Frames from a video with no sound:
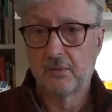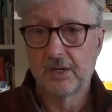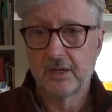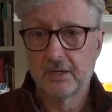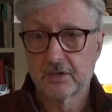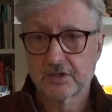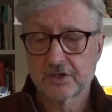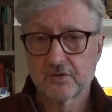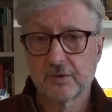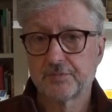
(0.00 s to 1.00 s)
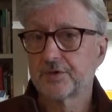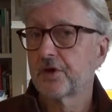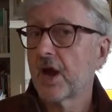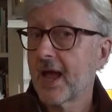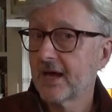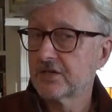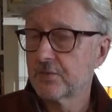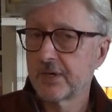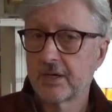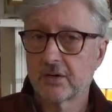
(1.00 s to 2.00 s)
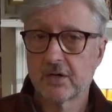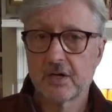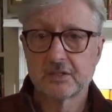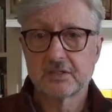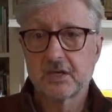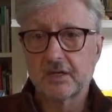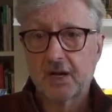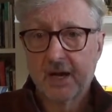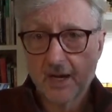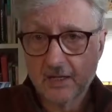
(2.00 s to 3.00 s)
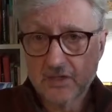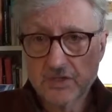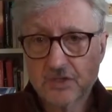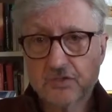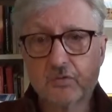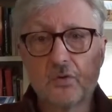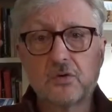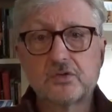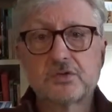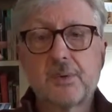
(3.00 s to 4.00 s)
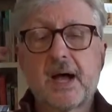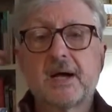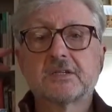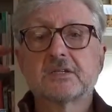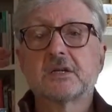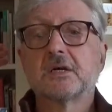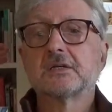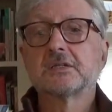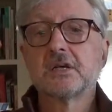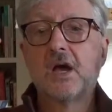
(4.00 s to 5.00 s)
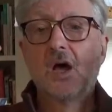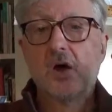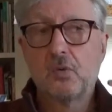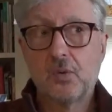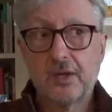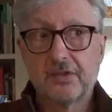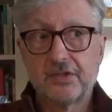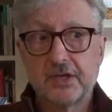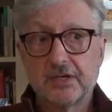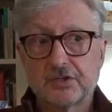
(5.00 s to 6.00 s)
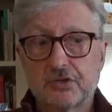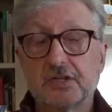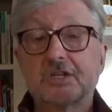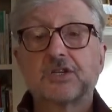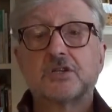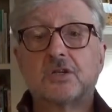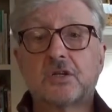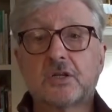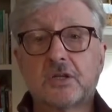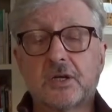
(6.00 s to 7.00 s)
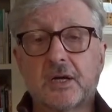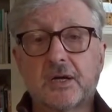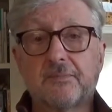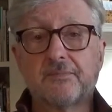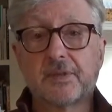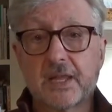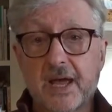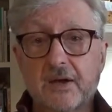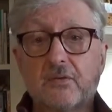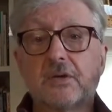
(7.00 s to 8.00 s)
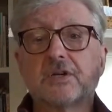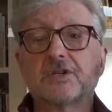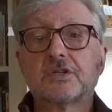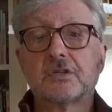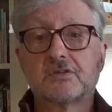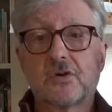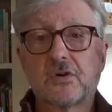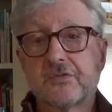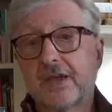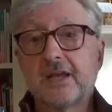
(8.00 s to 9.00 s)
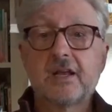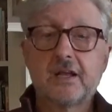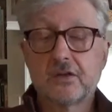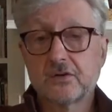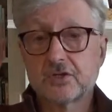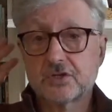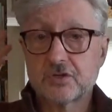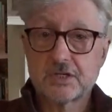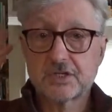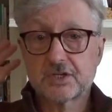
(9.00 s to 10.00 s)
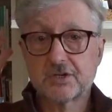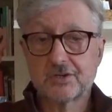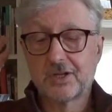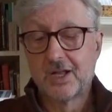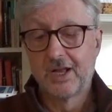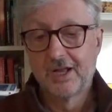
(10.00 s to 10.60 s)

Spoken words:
we hear scripture as we hear it on Sunday, and it just rolls past us with the traditional language sort of hitting those traditional